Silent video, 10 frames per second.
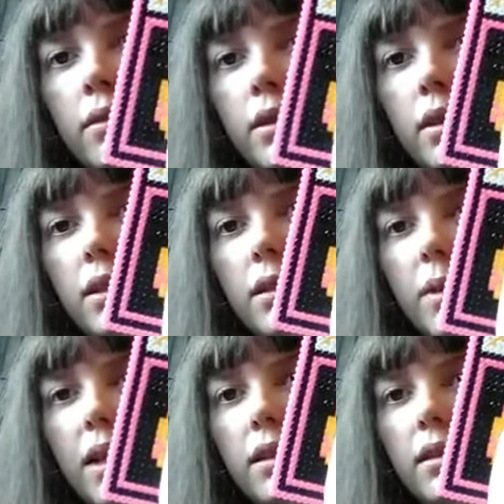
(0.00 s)
to the
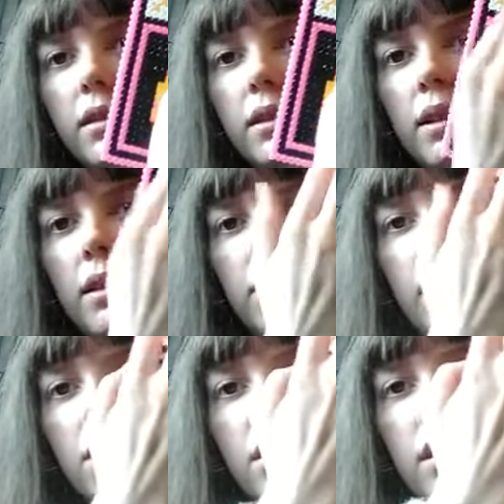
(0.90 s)
space.
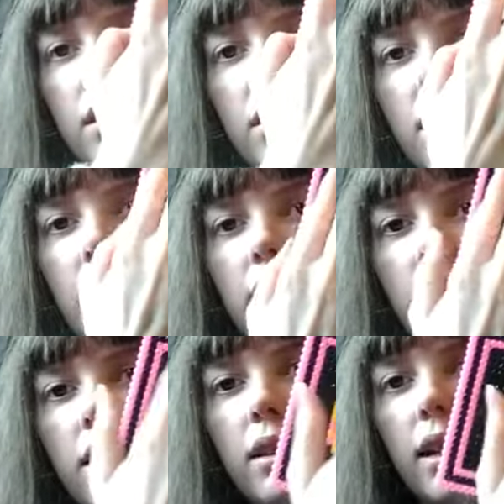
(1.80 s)
Actually, it's
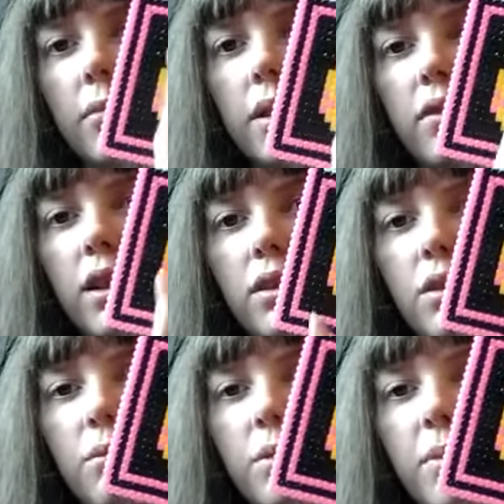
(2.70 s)
technically that way around you
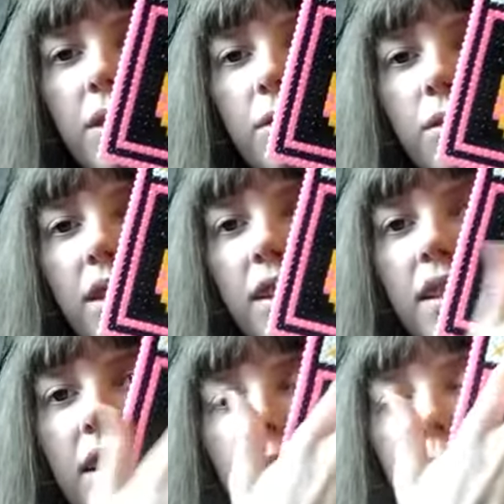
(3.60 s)
would be going,
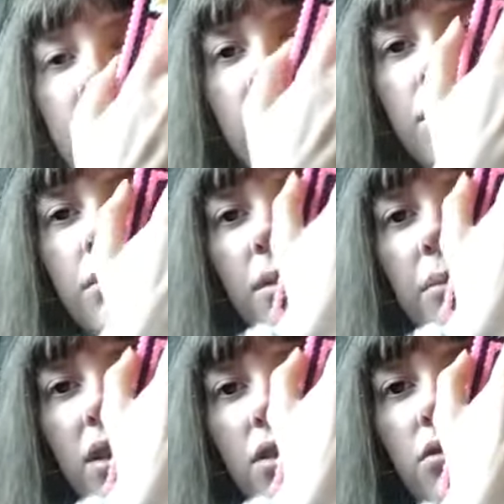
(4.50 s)
but you know what I
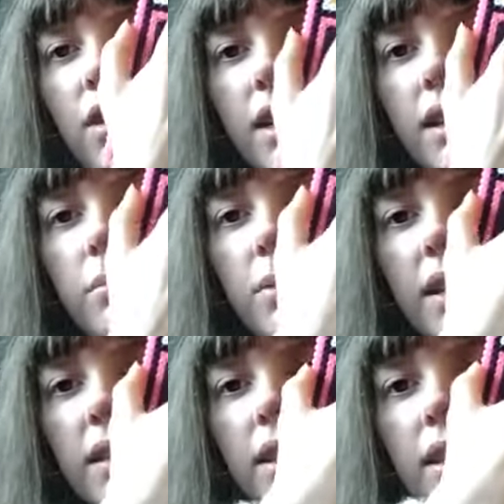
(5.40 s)
mean. You try and get
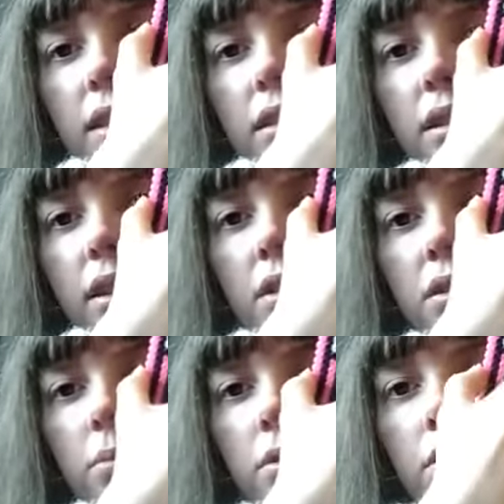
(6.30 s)
back to here and you
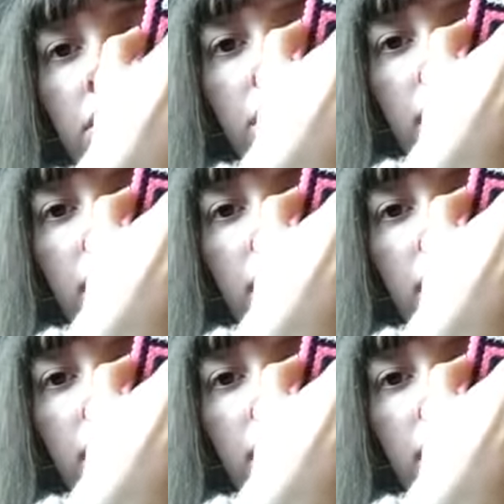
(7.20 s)
put all your